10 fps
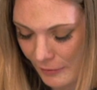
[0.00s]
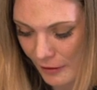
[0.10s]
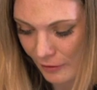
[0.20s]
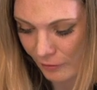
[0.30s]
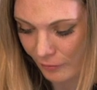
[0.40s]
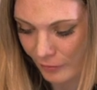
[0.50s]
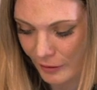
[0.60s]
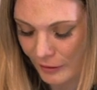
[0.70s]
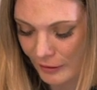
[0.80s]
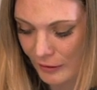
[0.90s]
and it'll
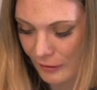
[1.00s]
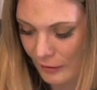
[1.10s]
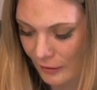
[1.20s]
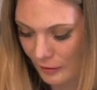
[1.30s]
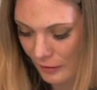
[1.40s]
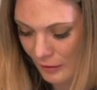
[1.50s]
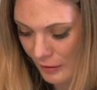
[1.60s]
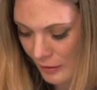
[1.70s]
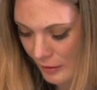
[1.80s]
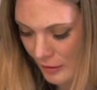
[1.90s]
really
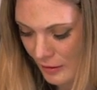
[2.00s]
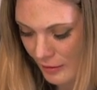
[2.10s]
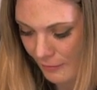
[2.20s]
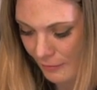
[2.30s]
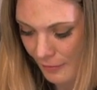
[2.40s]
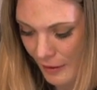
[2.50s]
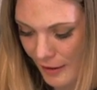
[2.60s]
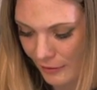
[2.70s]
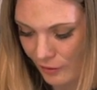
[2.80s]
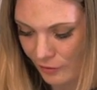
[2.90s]

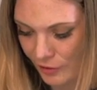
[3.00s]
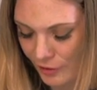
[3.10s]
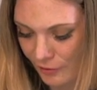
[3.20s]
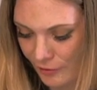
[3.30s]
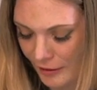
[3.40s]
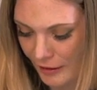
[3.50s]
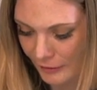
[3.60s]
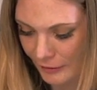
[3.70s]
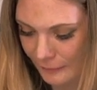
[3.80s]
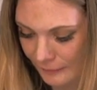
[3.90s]
bond those two together.